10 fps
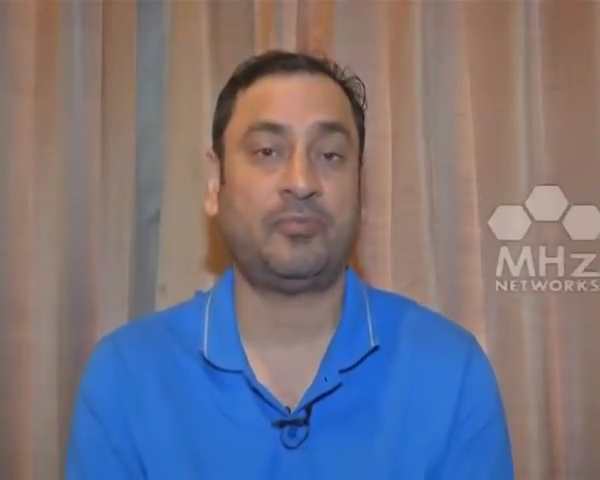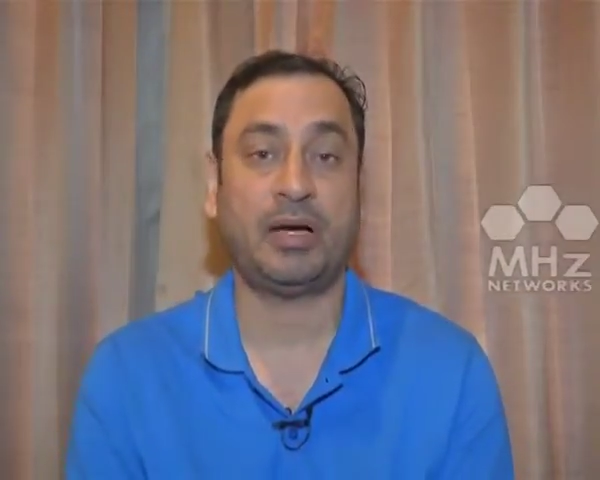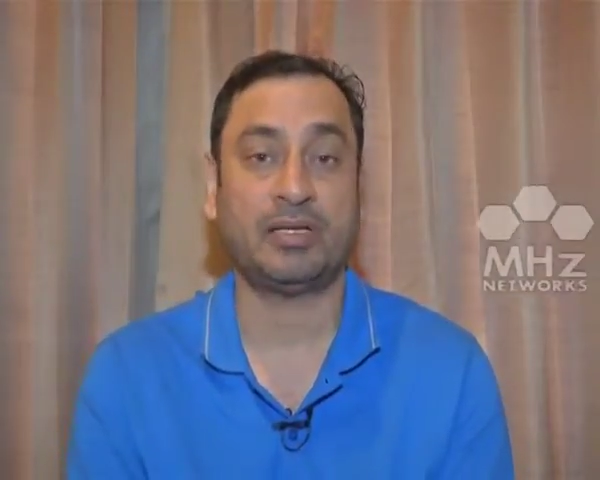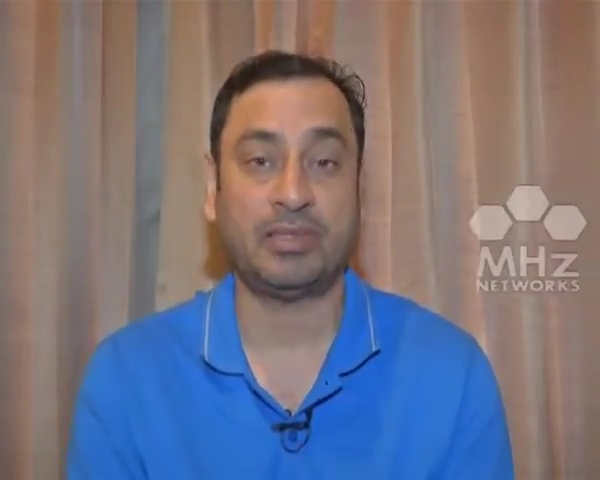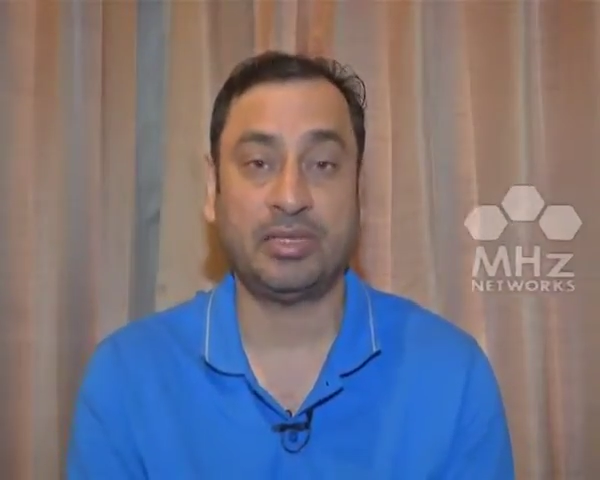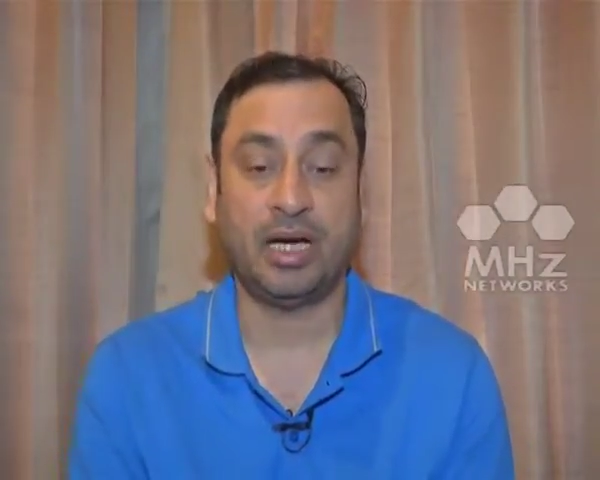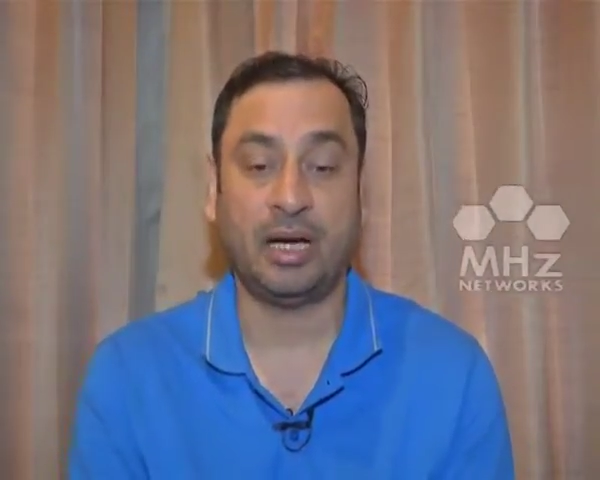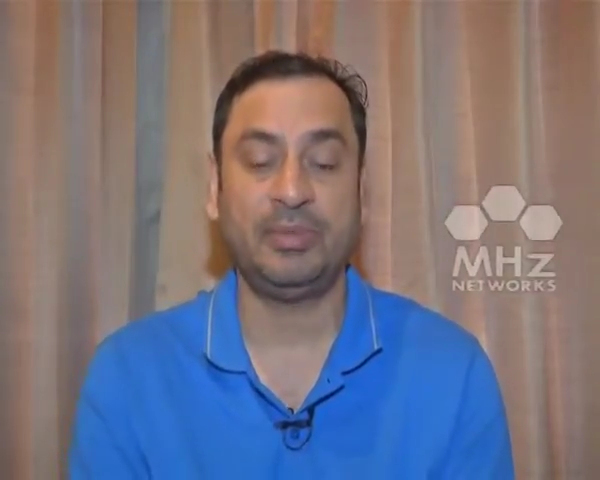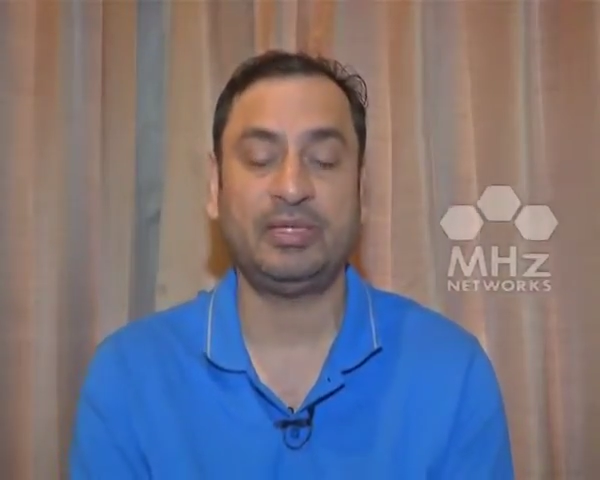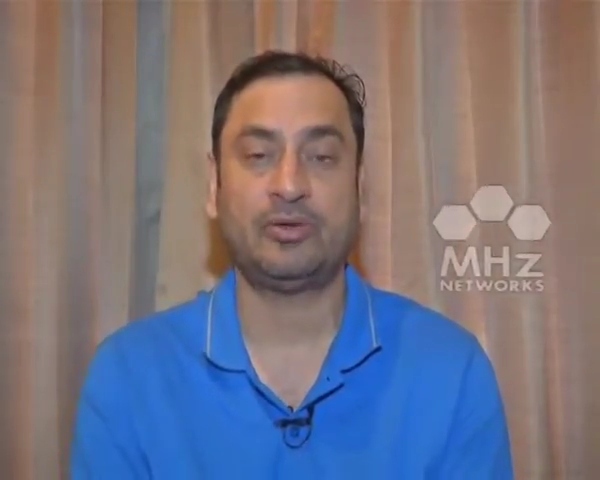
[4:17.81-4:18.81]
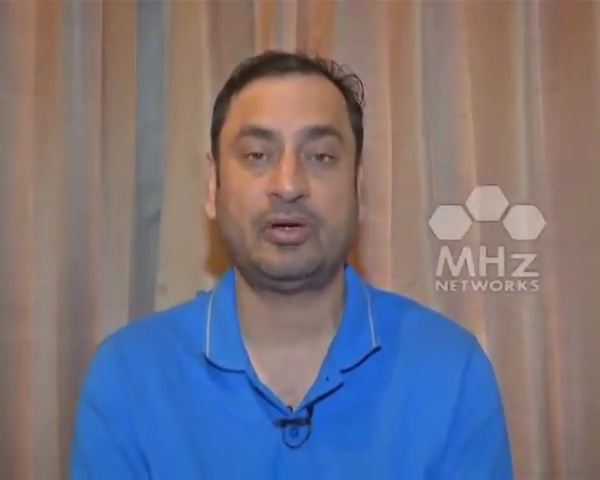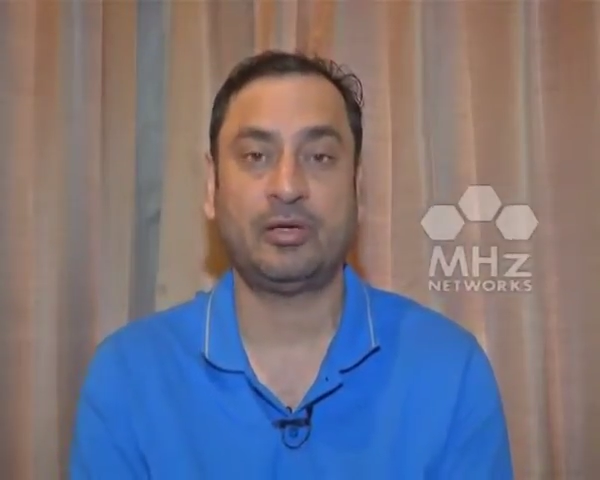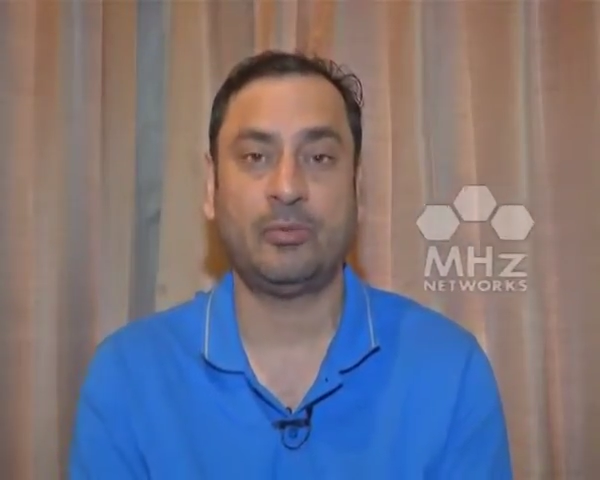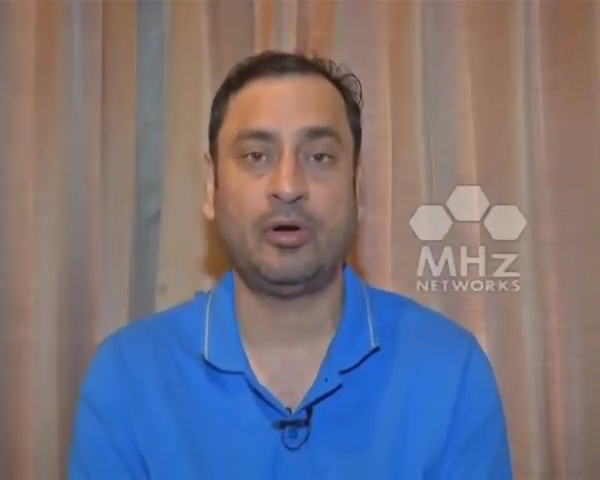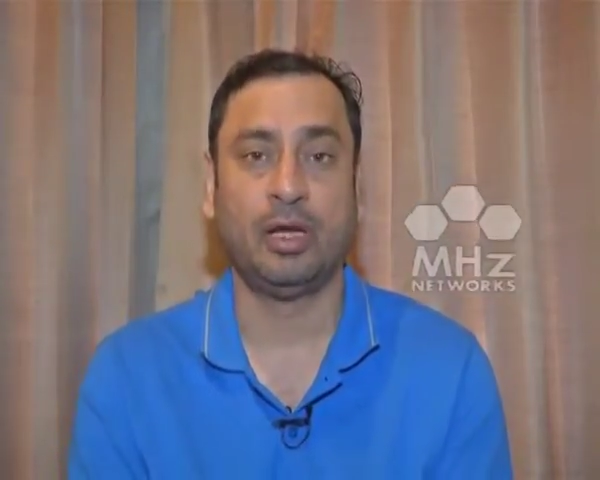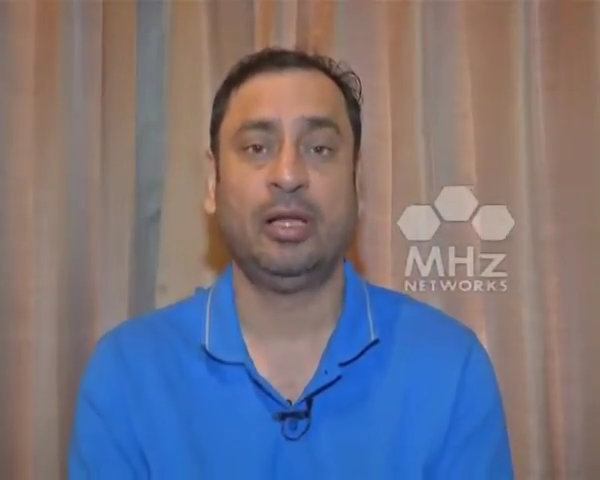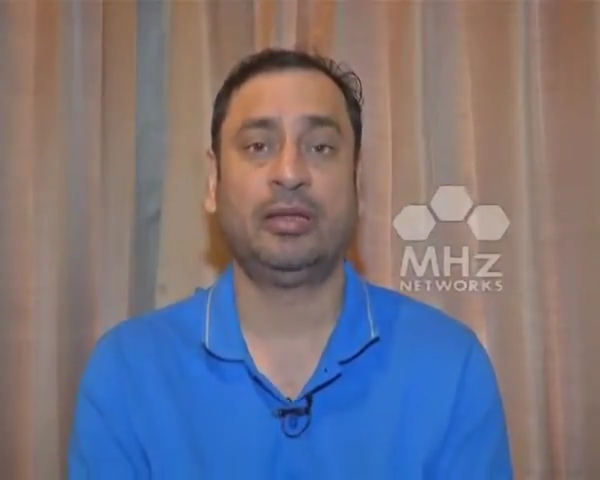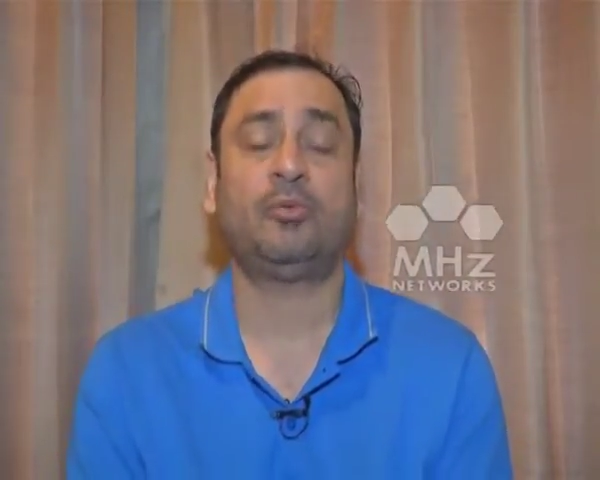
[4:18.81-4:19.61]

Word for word: if Pakistani army is not involved,